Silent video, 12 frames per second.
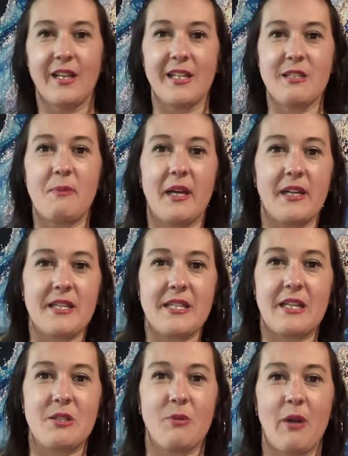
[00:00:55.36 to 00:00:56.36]
let's be honest,
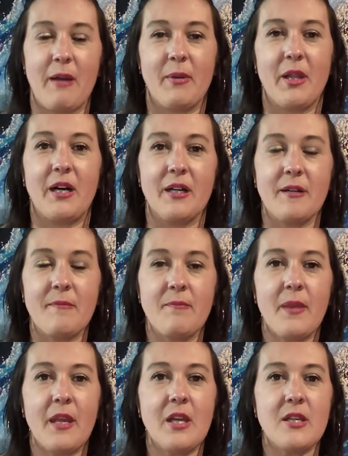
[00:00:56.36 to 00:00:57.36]
that's where I belong.
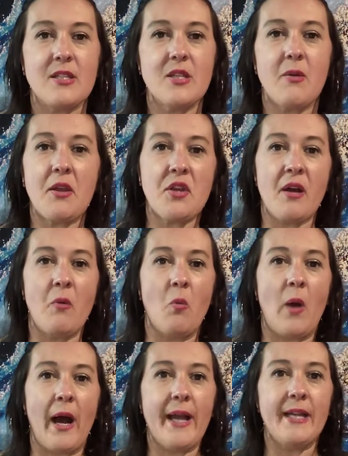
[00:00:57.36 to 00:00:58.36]
So I thought,
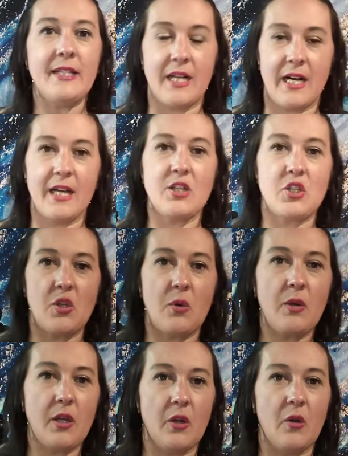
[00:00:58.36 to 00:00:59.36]
why not show
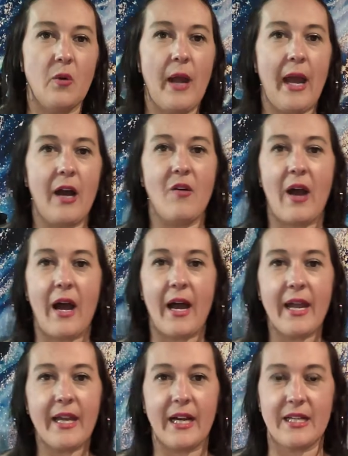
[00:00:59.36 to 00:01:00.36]
you how
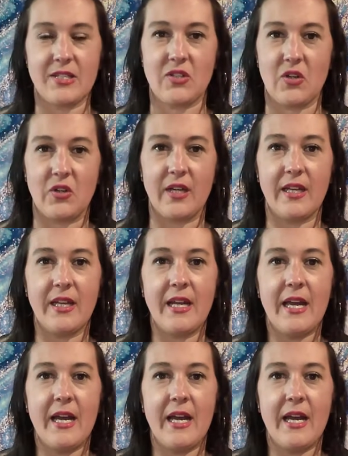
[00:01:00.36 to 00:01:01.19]
I got started